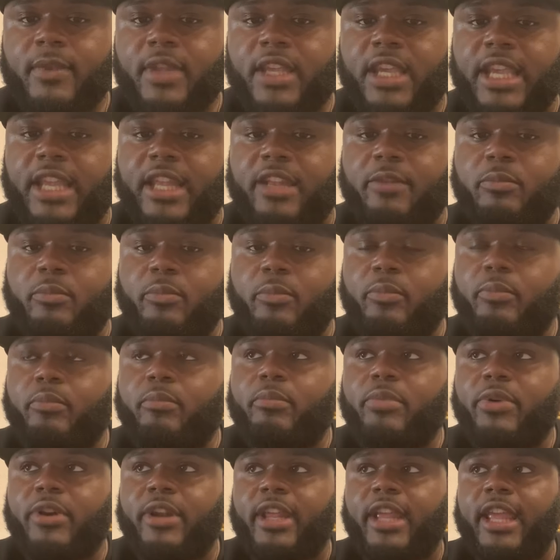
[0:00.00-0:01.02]
and
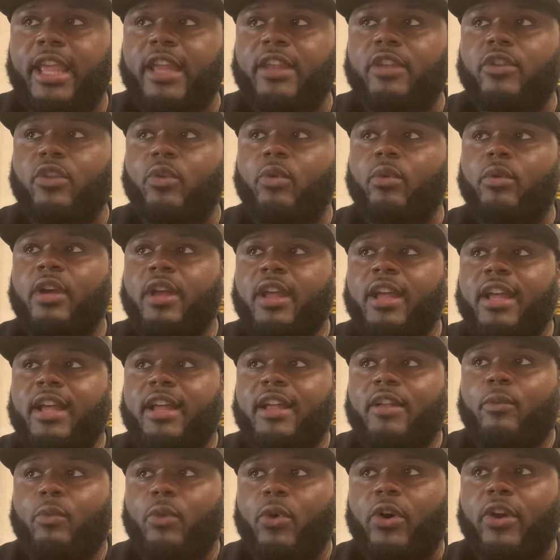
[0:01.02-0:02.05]
putting in the
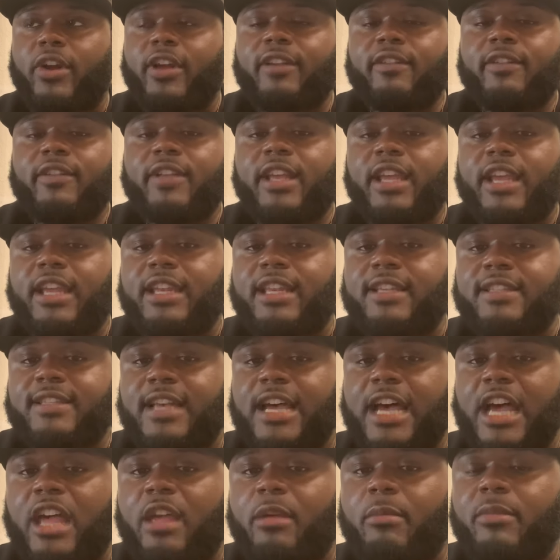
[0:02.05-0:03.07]
work and the
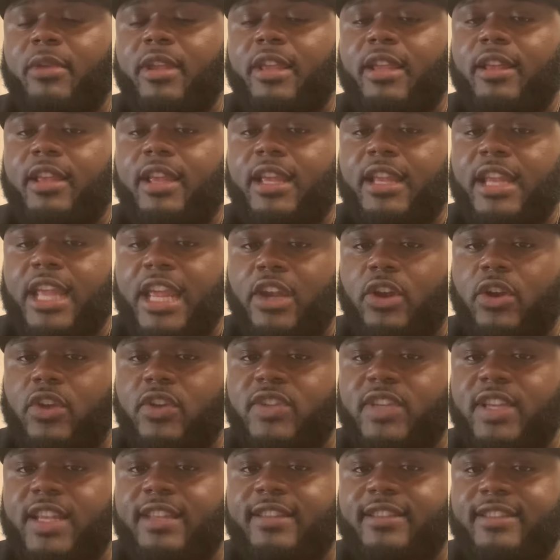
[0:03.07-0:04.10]
time and
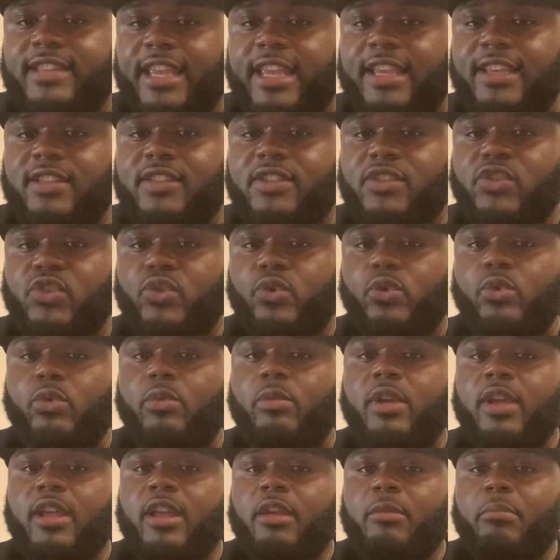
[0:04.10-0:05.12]
energy it takes to
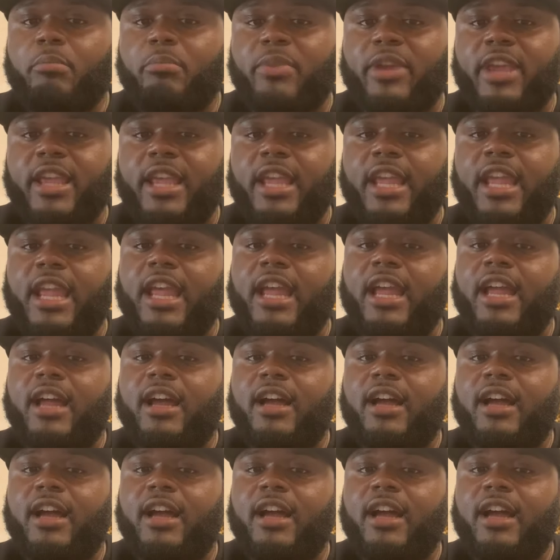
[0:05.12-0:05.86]
be